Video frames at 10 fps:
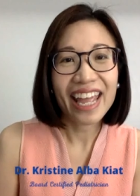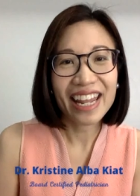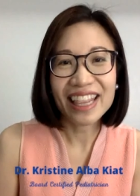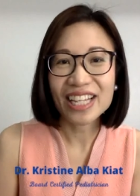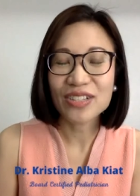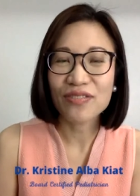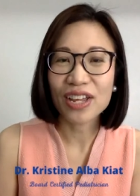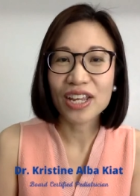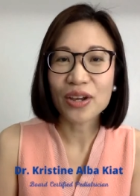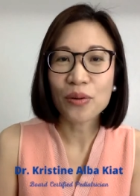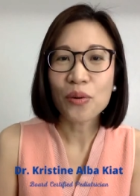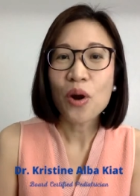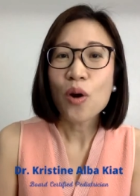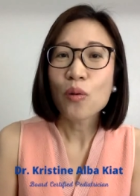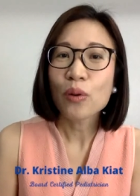In this video,
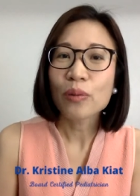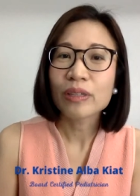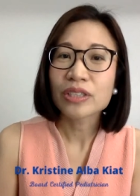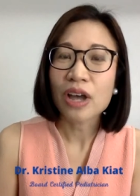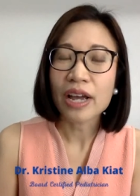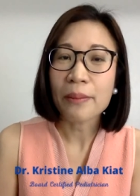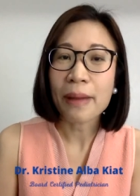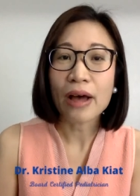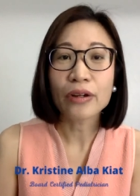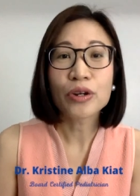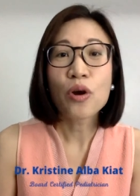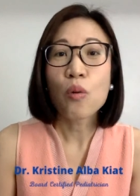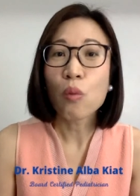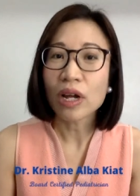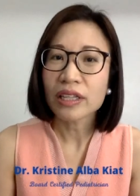we will talk about
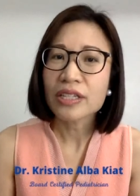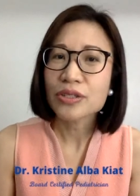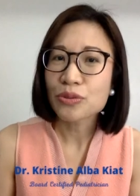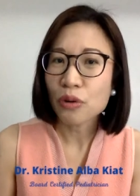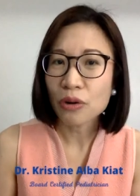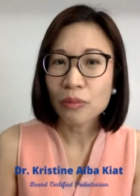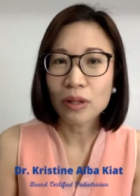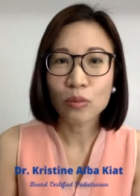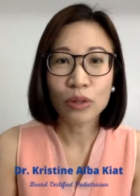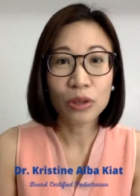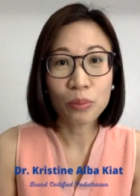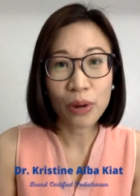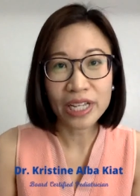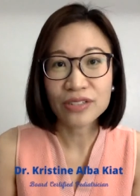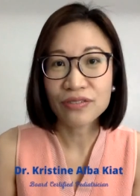what is normal with
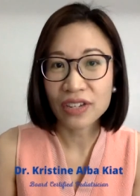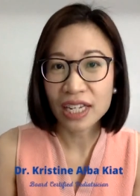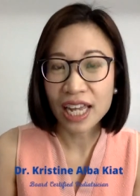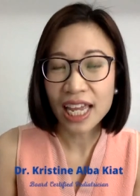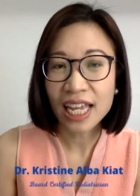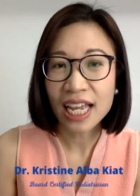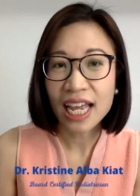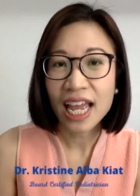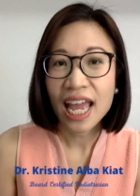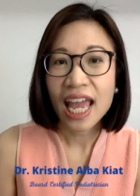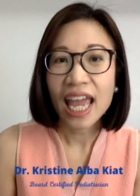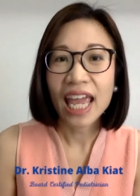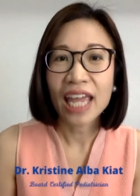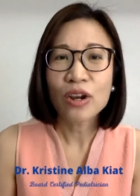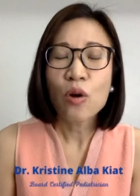breastfeeding
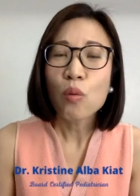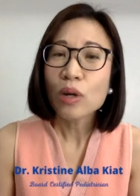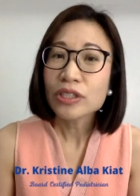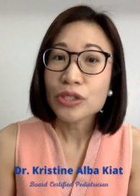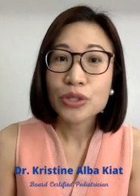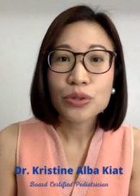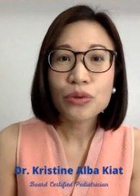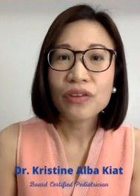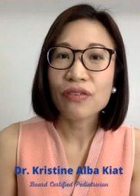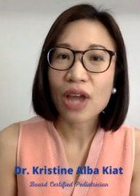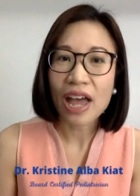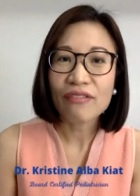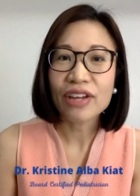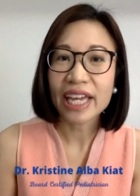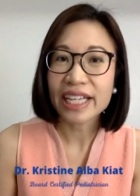and what to do if you
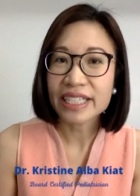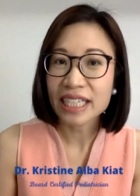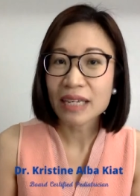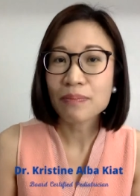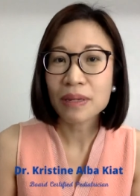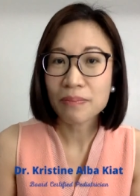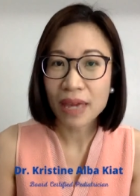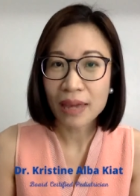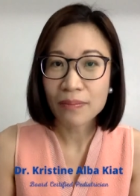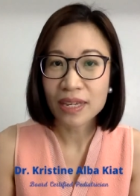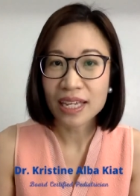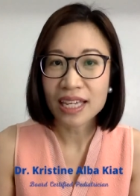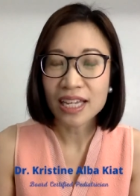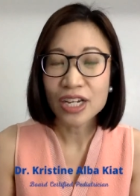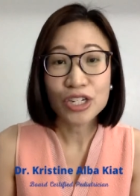have a sleepy baby.
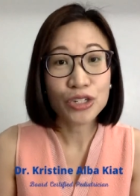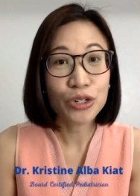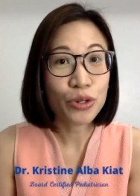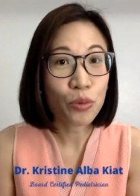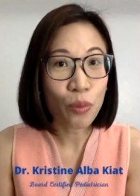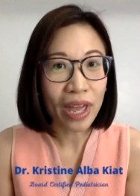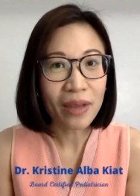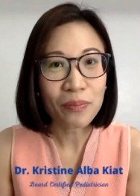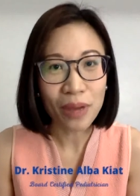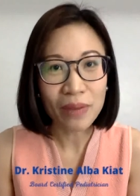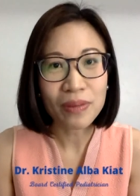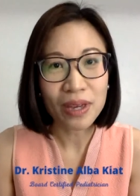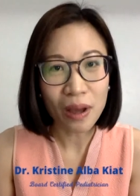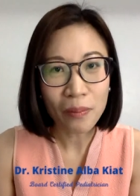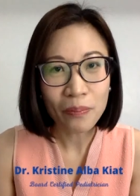Should you wake
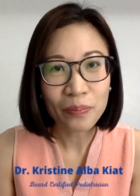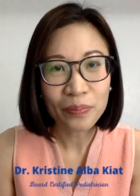baby up?